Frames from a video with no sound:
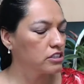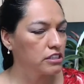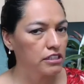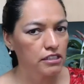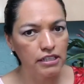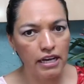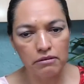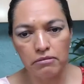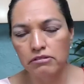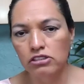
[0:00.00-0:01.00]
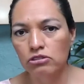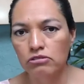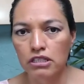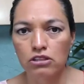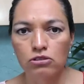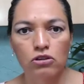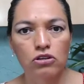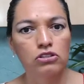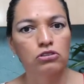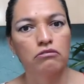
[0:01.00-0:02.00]
she didn't like me because we needed to go
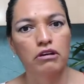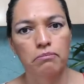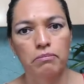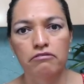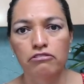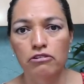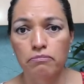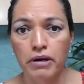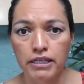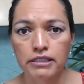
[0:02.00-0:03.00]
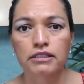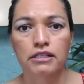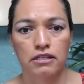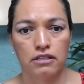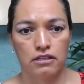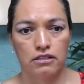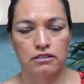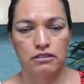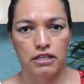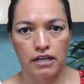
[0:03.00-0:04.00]
into the very painful parts.
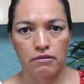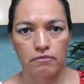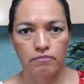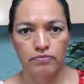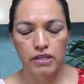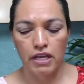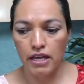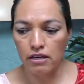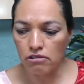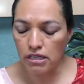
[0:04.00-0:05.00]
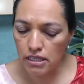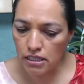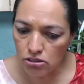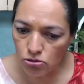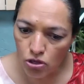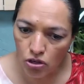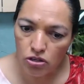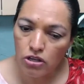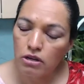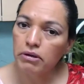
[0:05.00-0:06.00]
Yeah? And we needed to go.
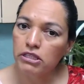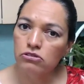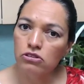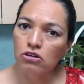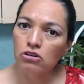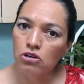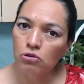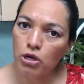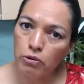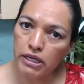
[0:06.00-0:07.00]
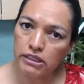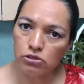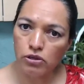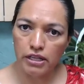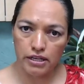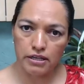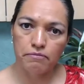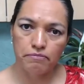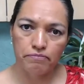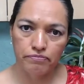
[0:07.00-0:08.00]
But we went together.
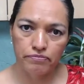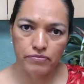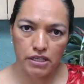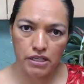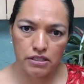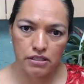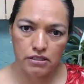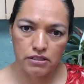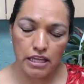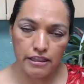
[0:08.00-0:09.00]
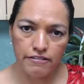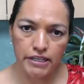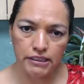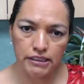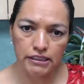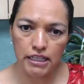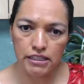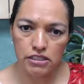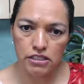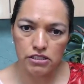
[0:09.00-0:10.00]
The difference is that
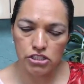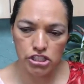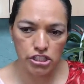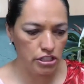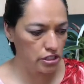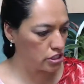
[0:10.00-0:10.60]
she